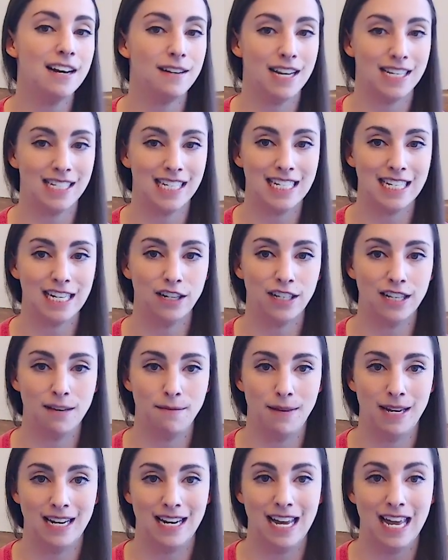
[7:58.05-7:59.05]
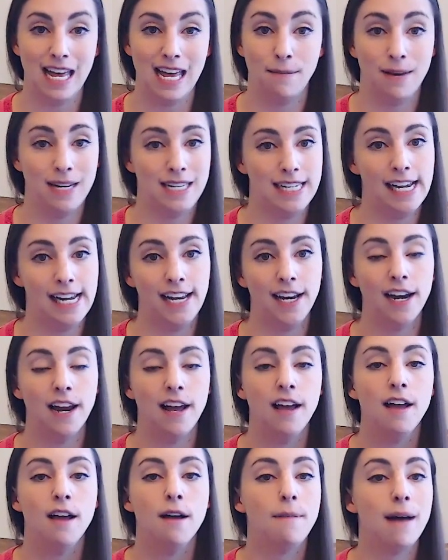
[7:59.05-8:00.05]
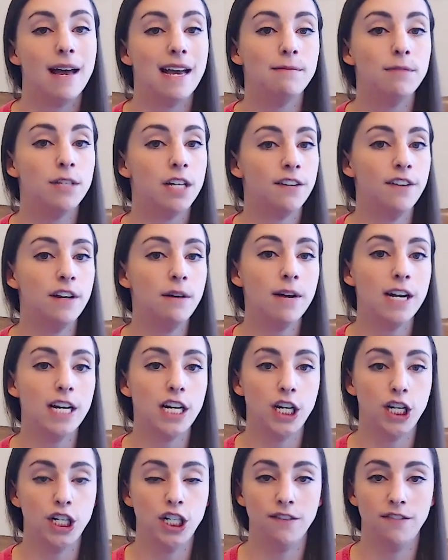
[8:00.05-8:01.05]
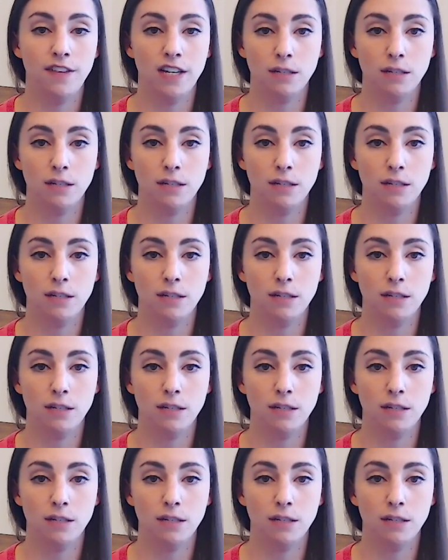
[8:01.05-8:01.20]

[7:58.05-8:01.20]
necessarily mean imitate. By observing what each of these